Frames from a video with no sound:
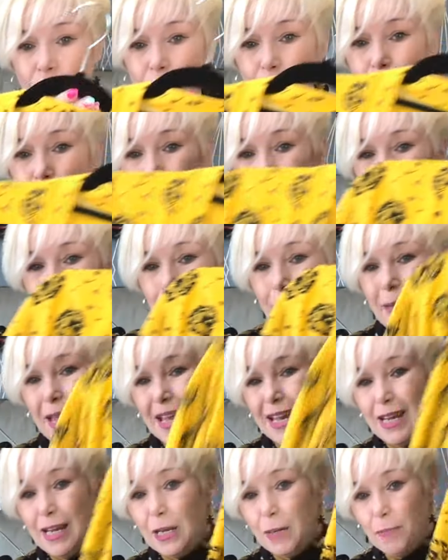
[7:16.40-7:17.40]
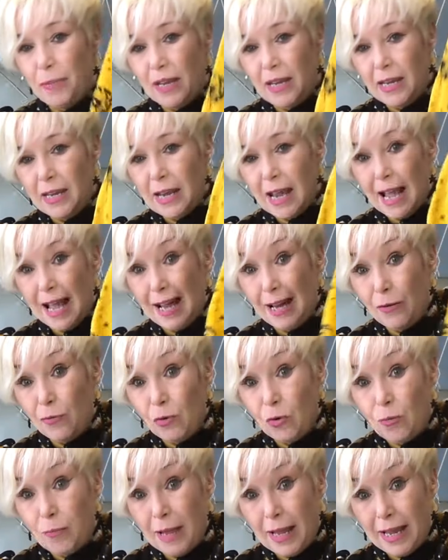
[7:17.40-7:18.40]
So maybe I
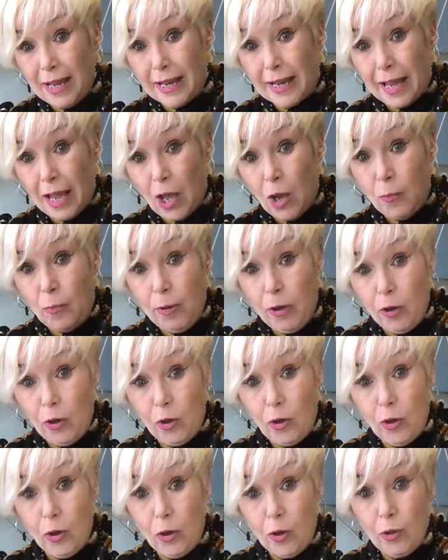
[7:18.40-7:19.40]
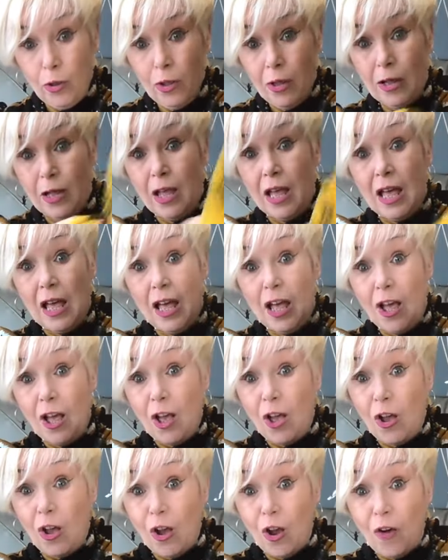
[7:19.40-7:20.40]
will make a pearl
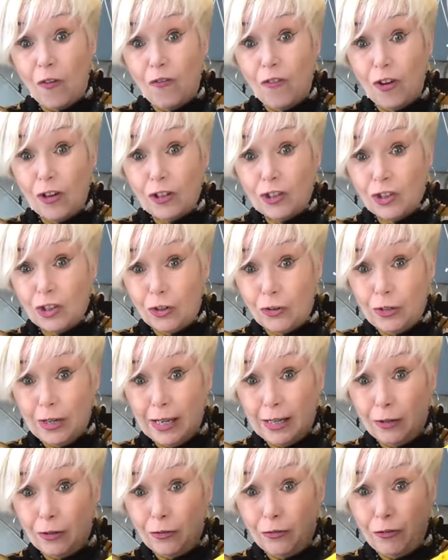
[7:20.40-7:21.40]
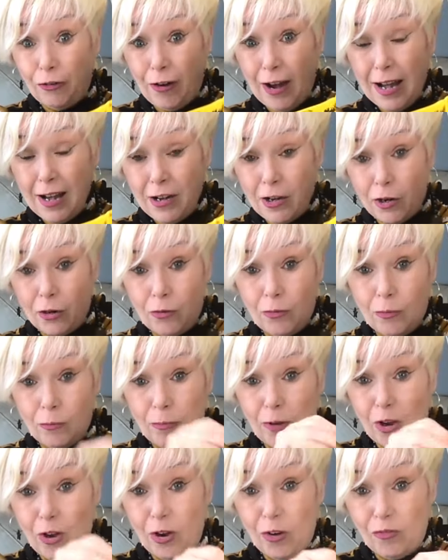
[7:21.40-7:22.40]
for Sew Yellow for Endo,
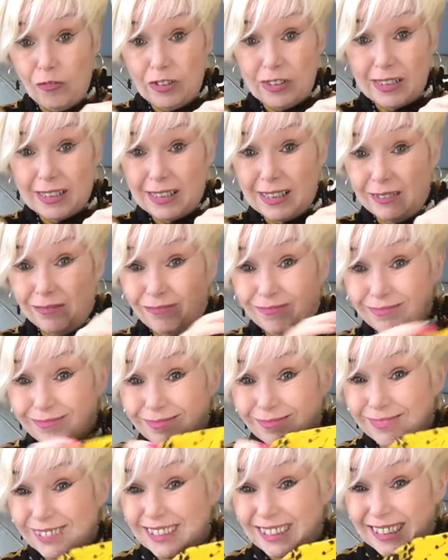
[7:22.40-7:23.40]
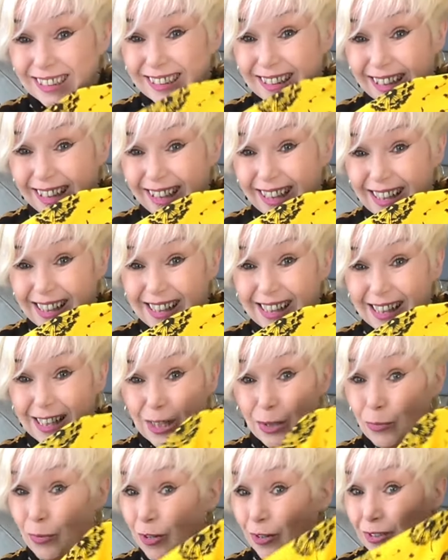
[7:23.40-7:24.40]
obviously. Can't enter
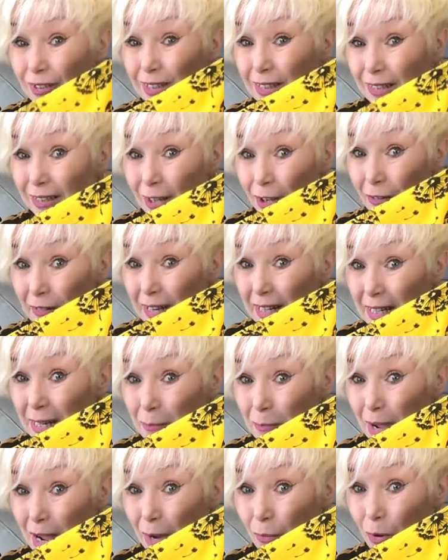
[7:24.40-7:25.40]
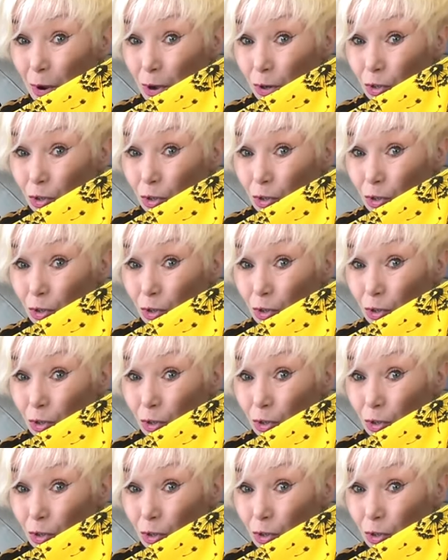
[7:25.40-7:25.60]
this one because it's already in my